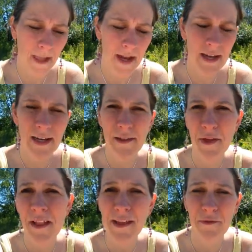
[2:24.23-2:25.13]

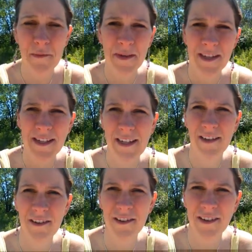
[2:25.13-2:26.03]
I like Three
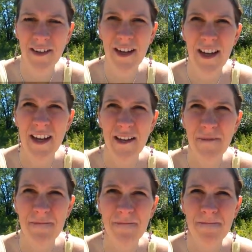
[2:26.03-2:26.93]
Musketeers.
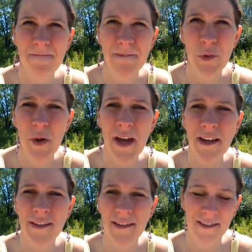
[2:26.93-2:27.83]

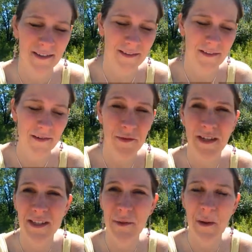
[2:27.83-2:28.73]
Twix,
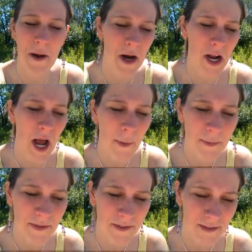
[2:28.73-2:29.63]
Reese's Peanut Butter Cups.